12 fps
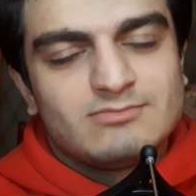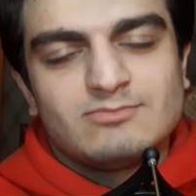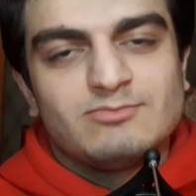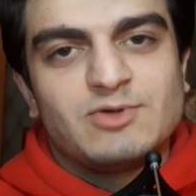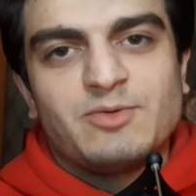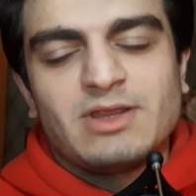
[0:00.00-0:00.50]

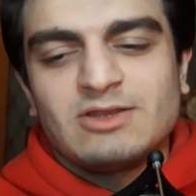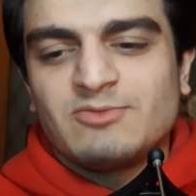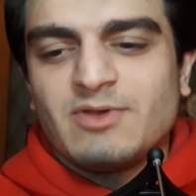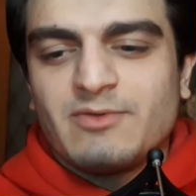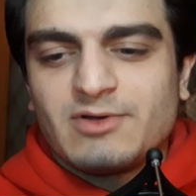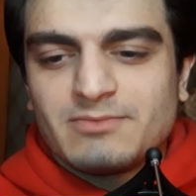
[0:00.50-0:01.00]
remain in your
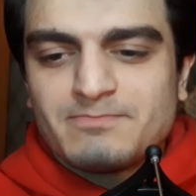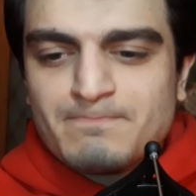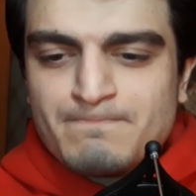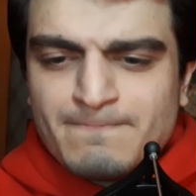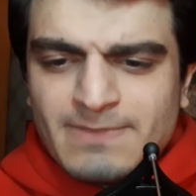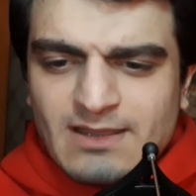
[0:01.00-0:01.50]
memory.
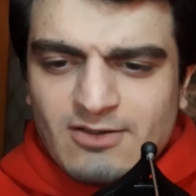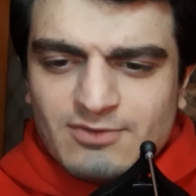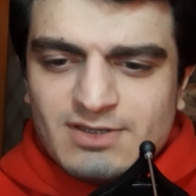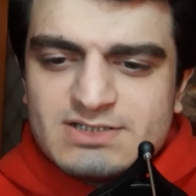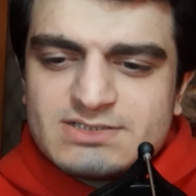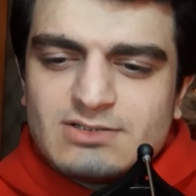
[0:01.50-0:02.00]
Now
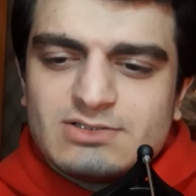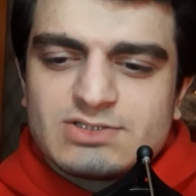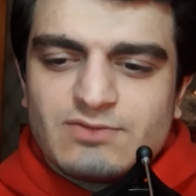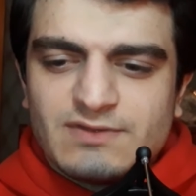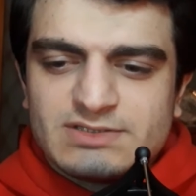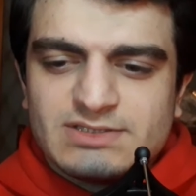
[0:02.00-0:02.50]
there is
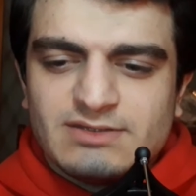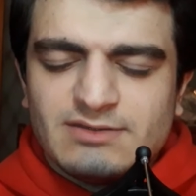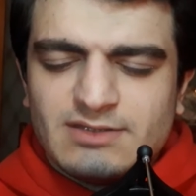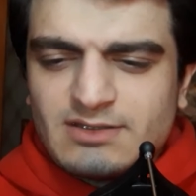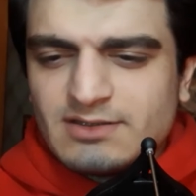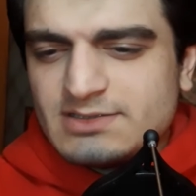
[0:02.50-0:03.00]
also the
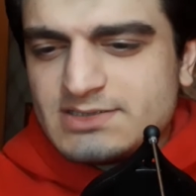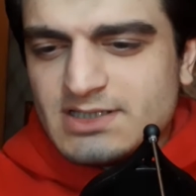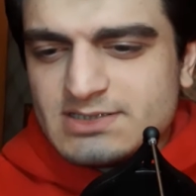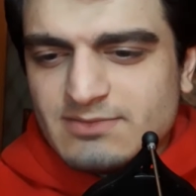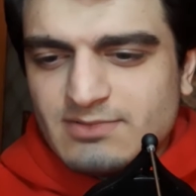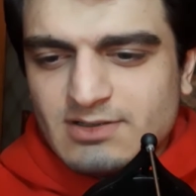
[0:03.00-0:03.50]
thing he
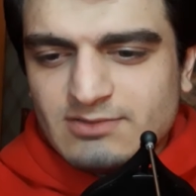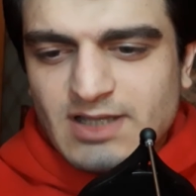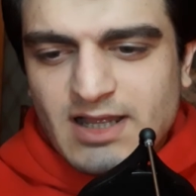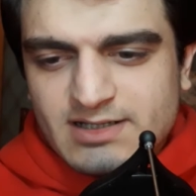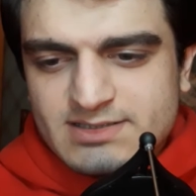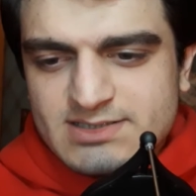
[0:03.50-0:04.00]
says about
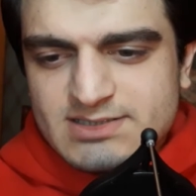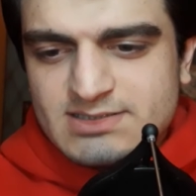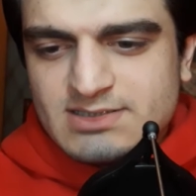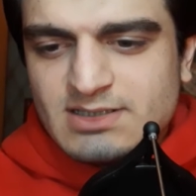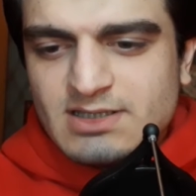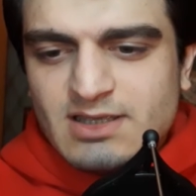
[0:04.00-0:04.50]

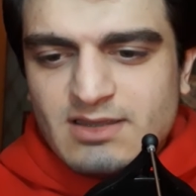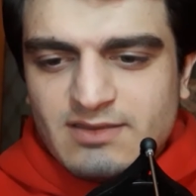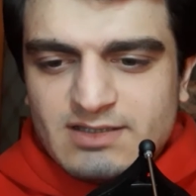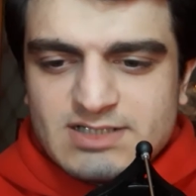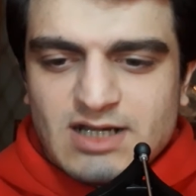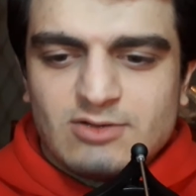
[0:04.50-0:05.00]
acts
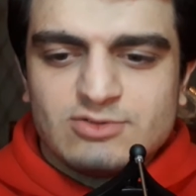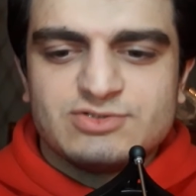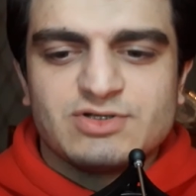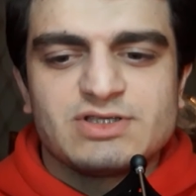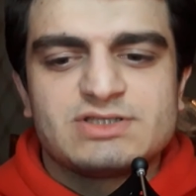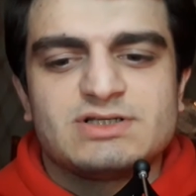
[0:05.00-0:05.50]
that are not
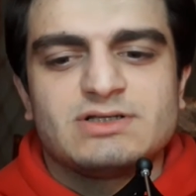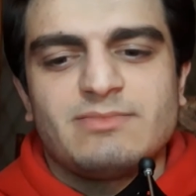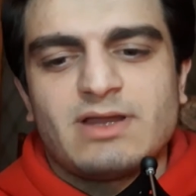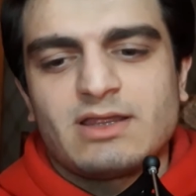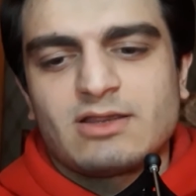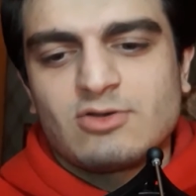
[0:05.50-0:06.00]
registered
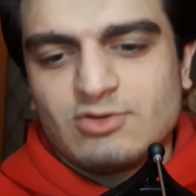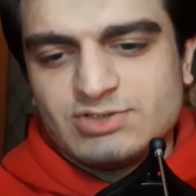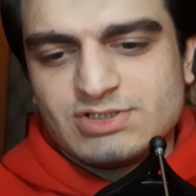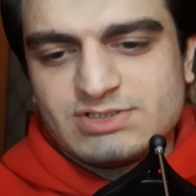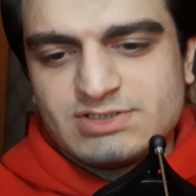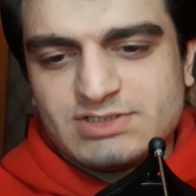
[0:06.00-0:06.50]
by
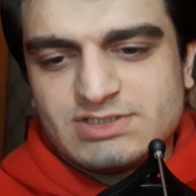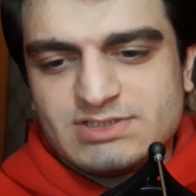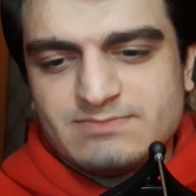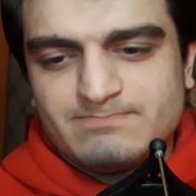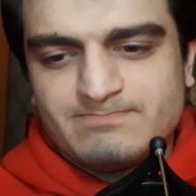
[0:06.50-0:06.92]
consciousness.